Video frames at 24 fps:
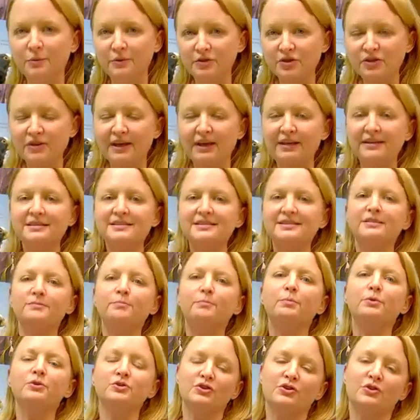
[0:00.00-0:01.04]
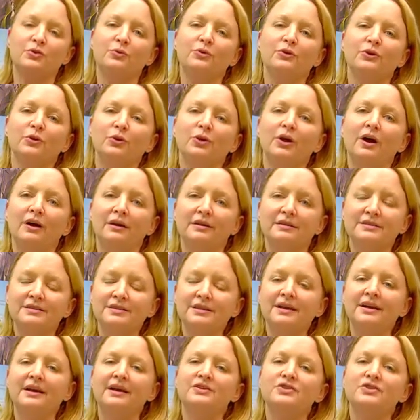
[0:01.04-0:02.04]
which then is pushed through their their lungs.